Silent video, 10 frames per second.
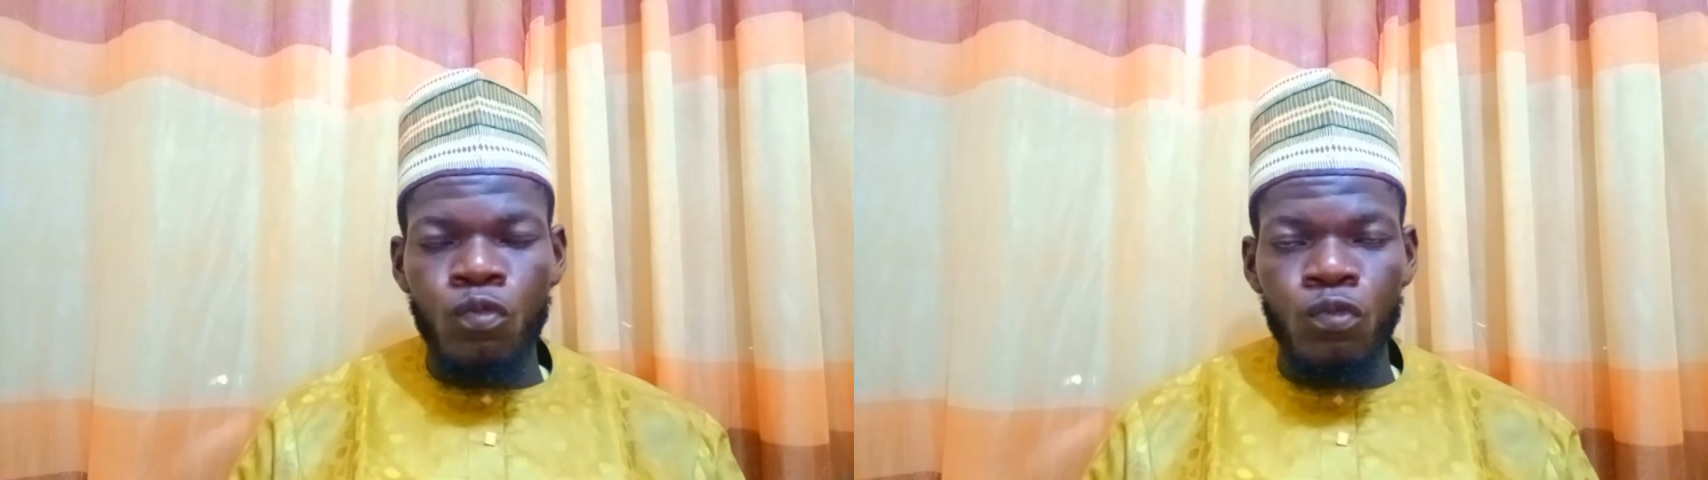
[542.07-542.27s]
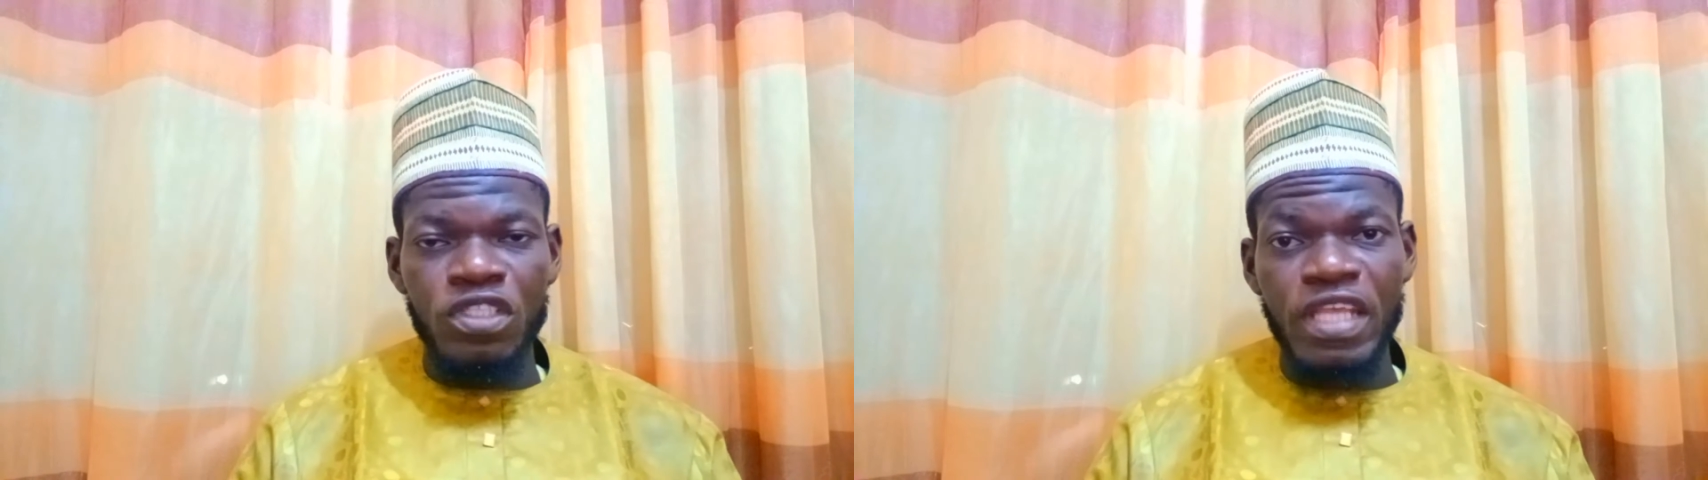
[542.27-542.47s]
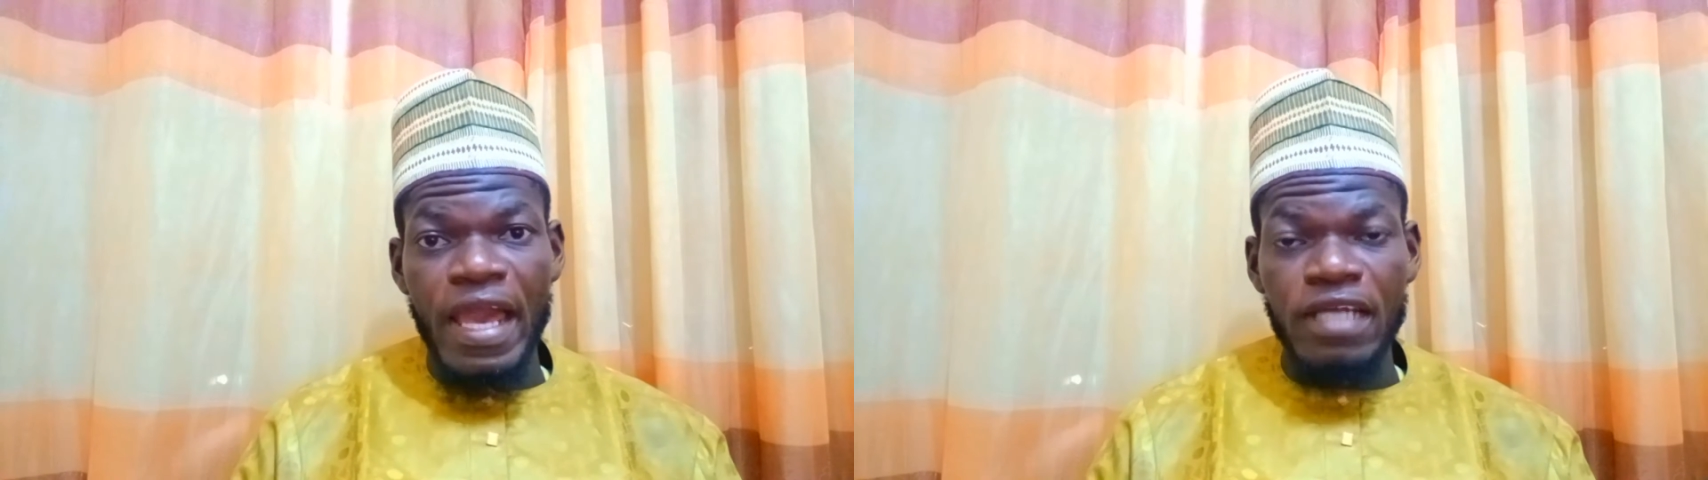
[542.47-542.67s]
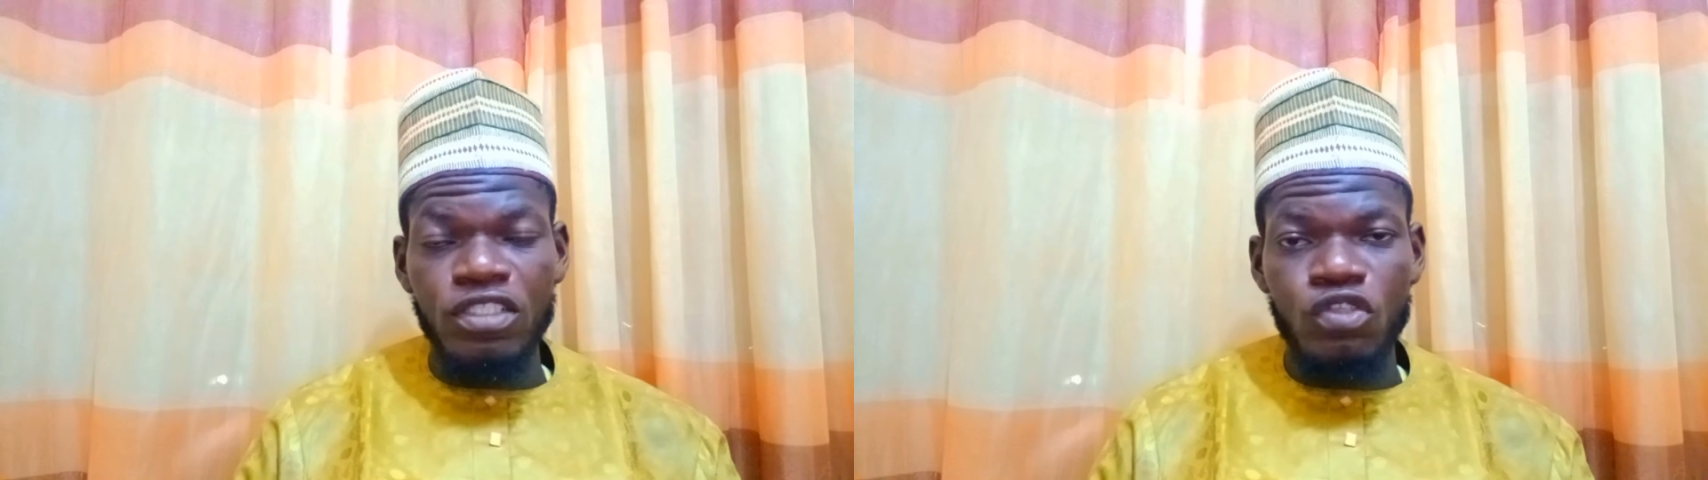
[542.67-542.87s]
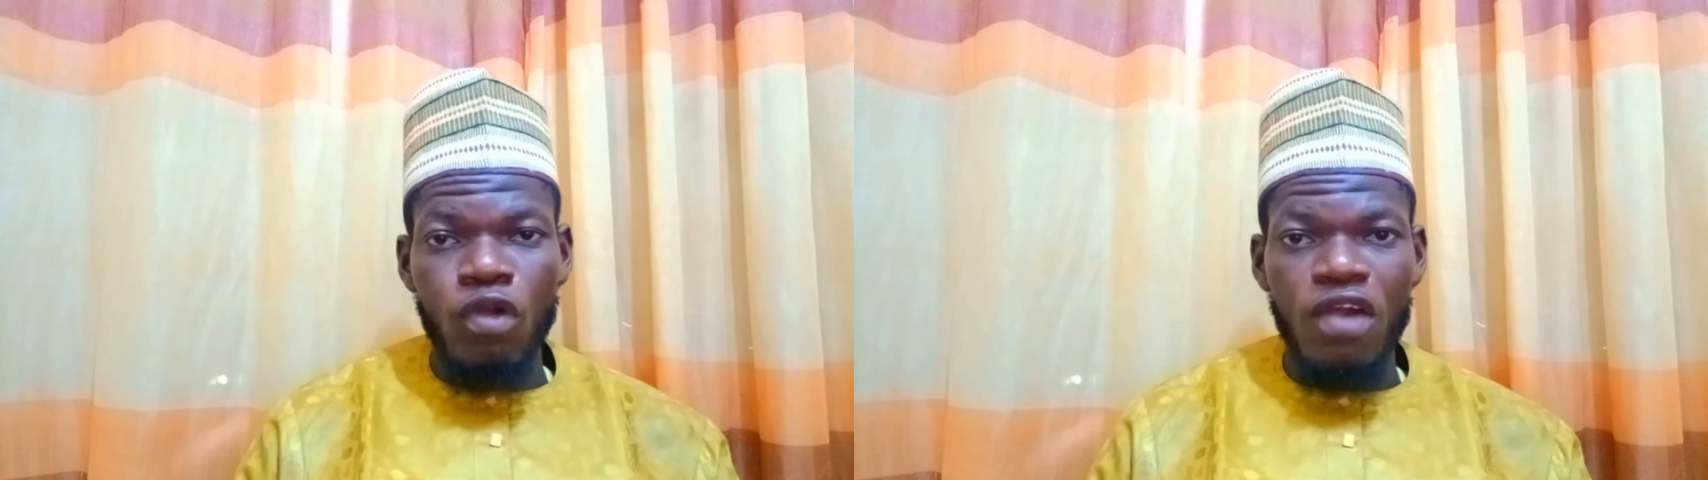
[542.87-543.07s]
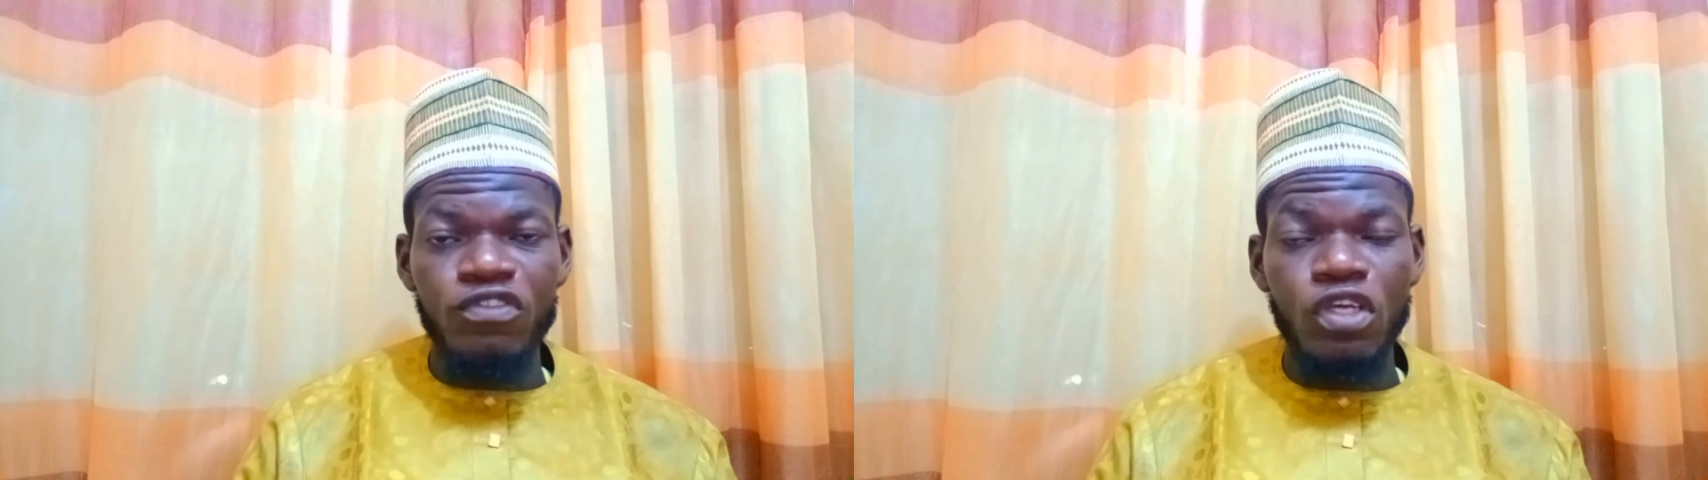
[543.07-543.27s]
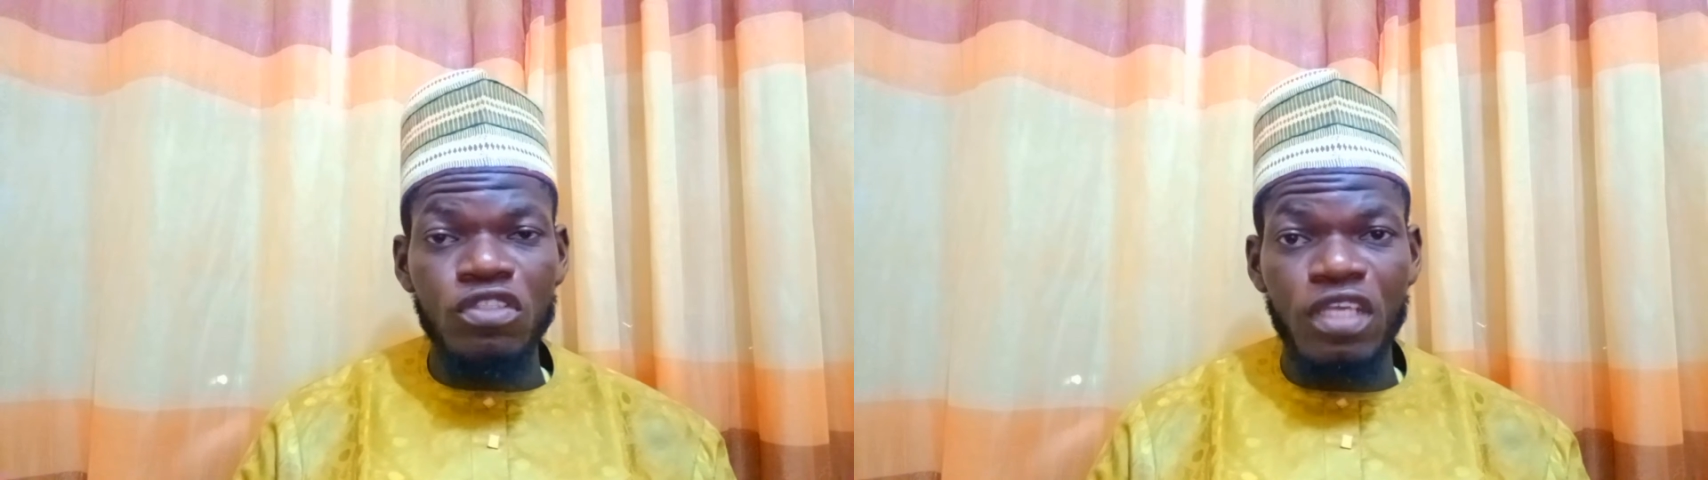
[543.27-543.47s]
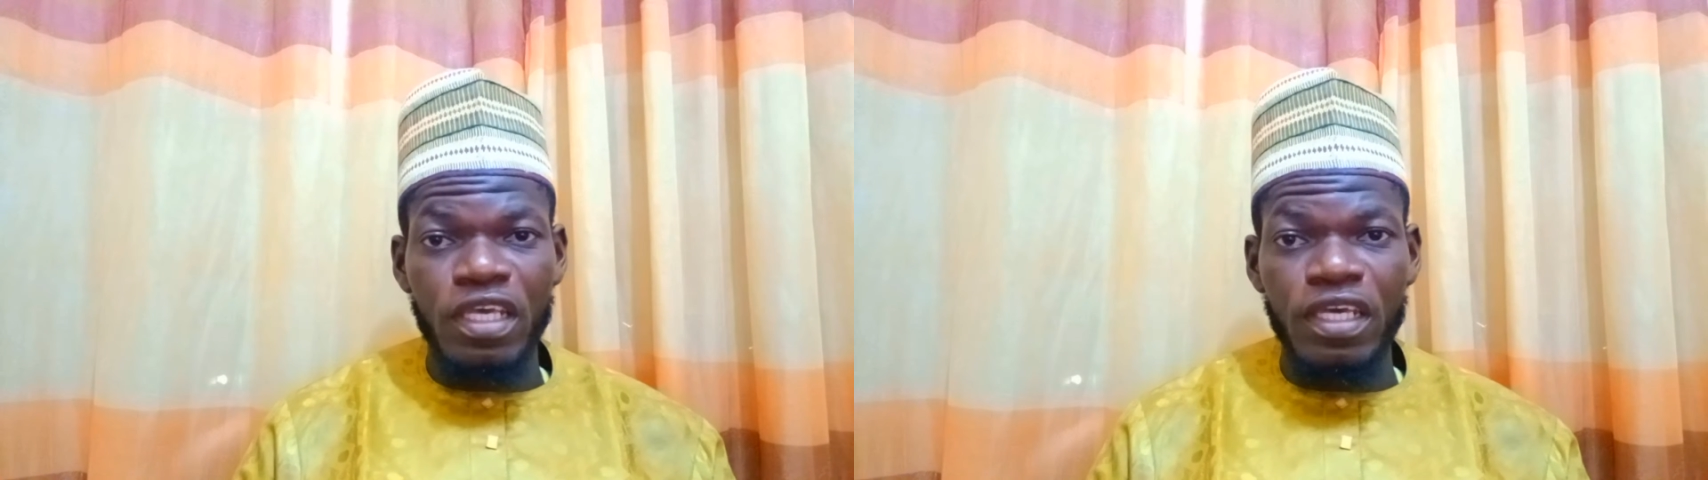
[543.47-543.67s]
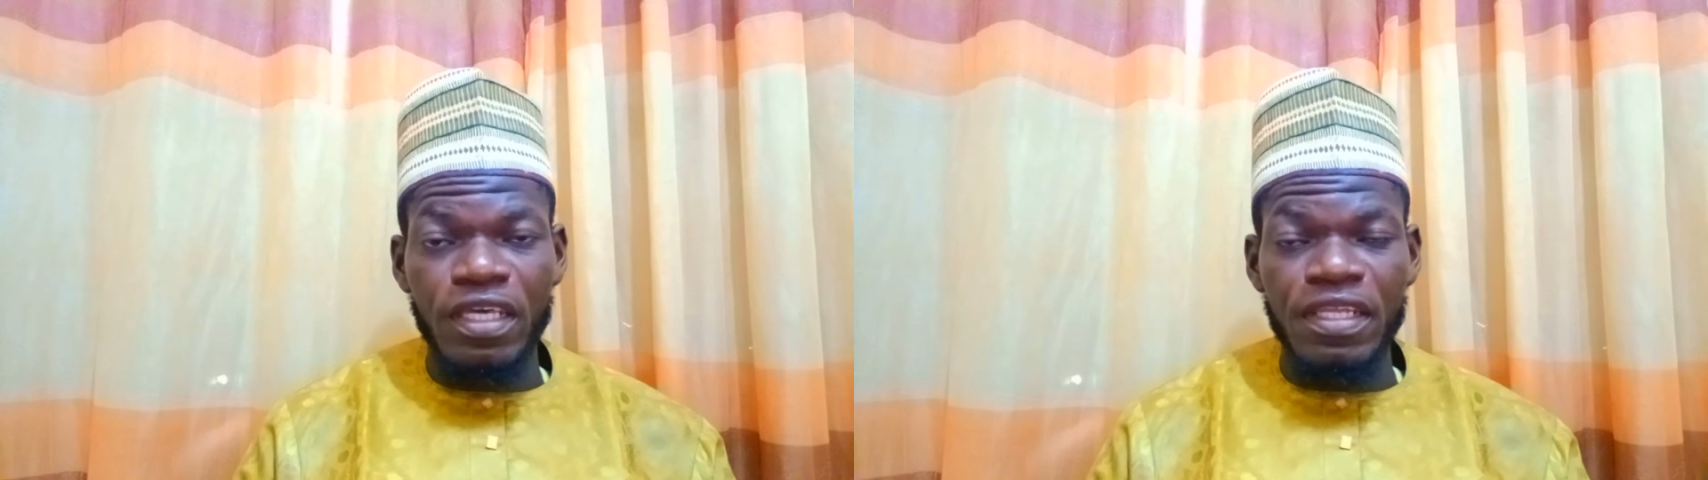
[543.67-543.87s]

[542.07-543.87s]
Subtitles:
With that, you have just taken